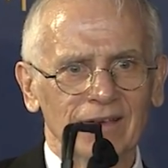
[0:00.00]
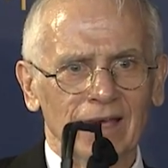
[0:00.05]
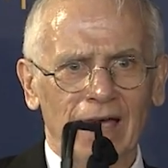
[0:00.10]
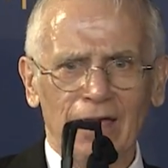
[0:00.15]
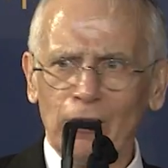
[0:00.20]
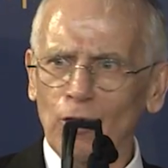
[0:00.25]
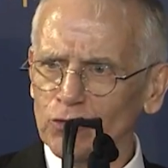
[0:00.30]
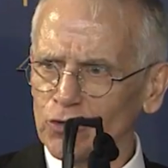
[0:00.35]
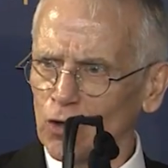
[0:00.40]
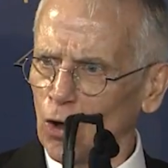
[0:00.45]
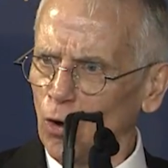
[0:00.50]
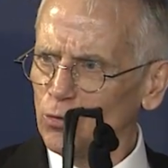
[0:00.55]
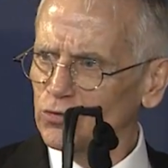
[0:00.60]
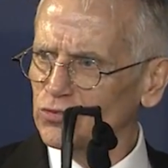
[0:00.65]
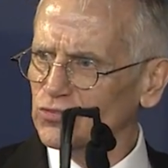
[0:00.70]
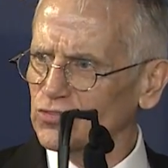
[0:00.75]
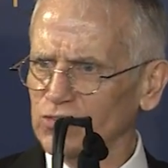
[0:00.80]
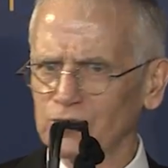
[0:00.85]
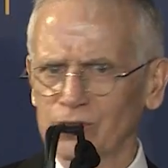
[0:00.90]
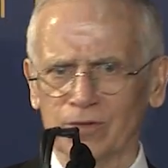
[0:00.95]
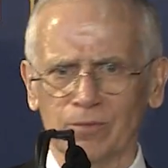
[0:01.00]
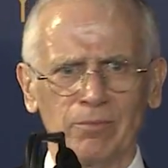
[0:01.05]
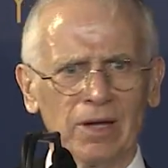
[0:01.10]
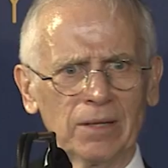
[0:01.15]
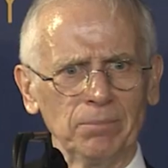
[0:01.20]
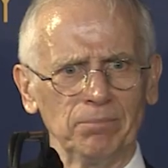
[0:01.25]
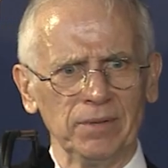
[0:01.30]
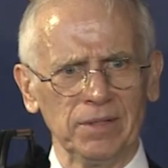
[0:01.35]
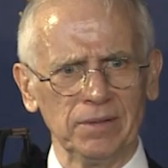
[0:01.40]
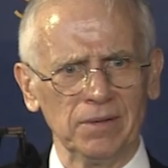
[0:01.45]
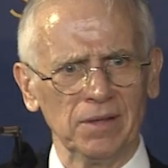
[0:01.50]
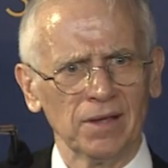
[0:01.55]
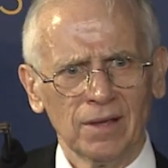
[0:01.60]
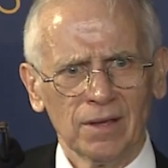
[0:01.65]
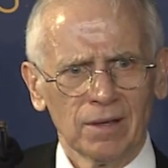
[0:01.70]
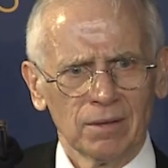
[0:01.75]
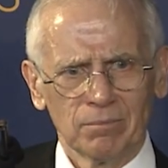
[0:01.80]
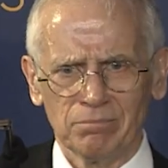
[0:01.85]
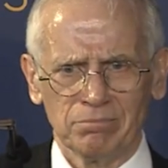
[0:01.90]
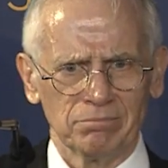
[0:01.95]
And those hosts might be
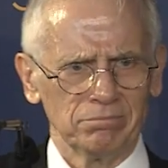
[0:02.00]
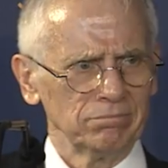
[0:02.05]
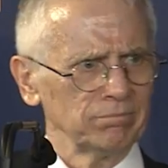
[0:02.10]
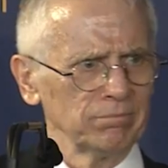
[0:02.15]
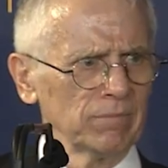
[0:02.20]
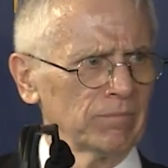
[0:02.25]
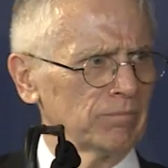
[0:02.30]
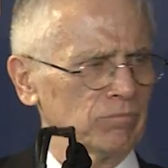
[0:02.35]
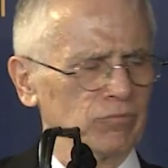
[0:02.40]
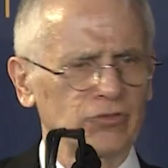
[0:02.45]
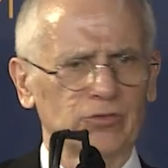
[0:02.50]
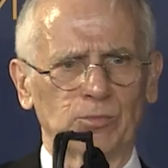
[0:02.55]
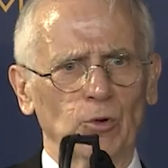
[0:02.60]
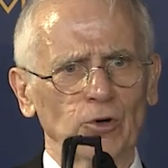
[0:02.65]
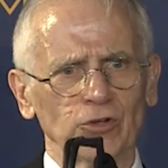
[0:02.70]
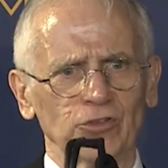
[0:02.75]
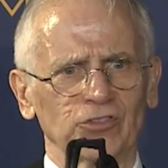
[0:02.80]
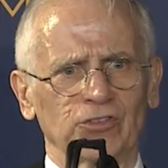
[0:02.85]
sports